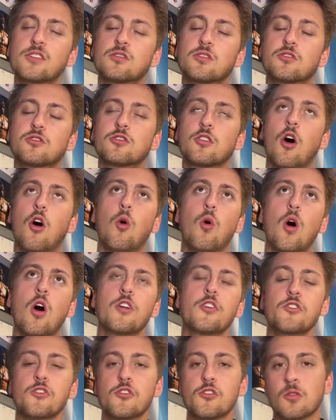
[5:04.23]
so
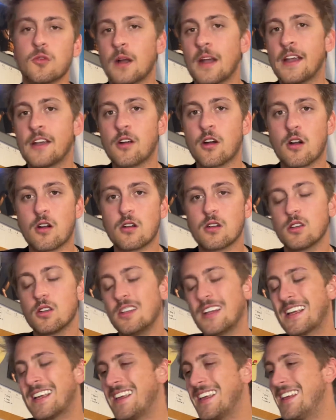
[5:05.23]
under the radar.
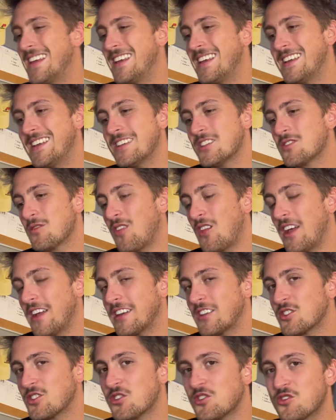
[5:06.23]
Like, he is flying
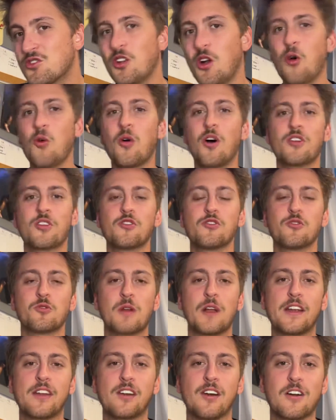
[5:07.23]
so under the
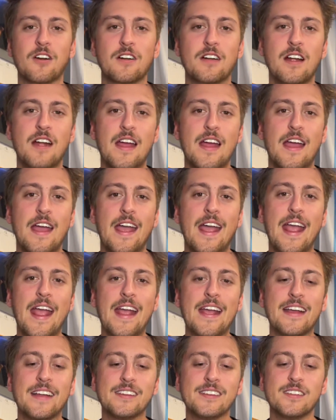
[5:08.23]
radar.
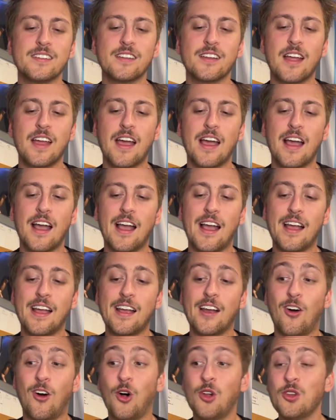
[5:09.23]
And
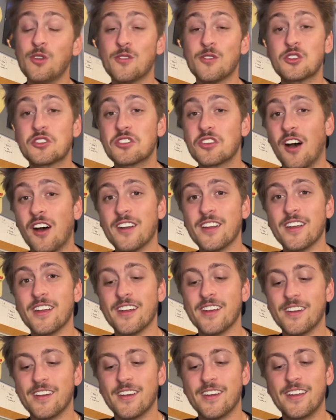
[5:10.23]
all of a
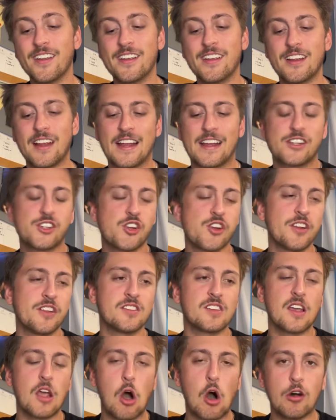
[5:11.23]
sudden, I shouldn't
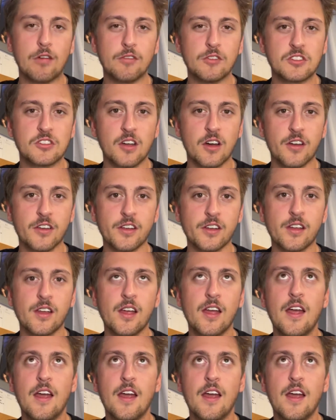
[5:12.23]
say all of a sudden,